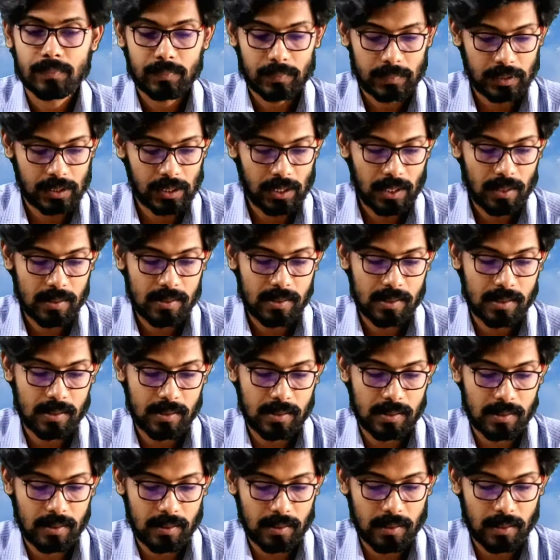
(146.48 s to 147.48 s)
there
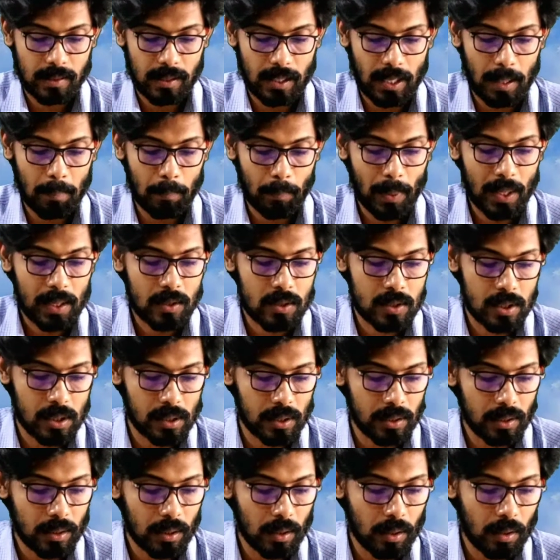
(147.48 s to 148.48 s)
is a
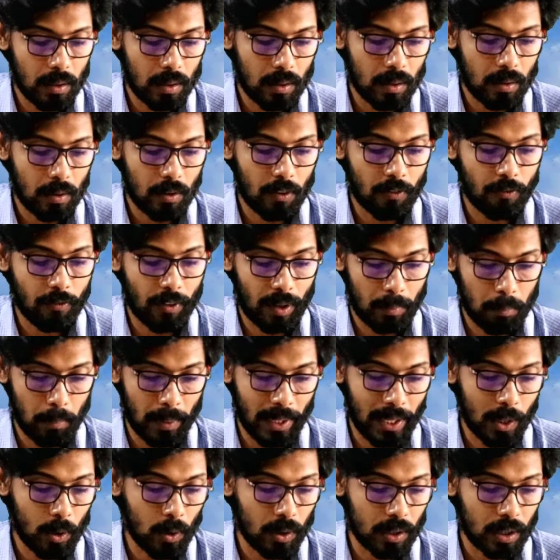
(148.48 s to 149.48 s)
picture of a
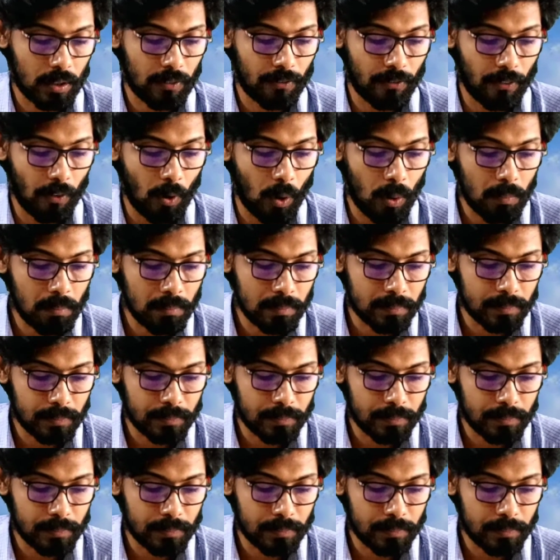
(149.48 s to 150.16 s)
money order form,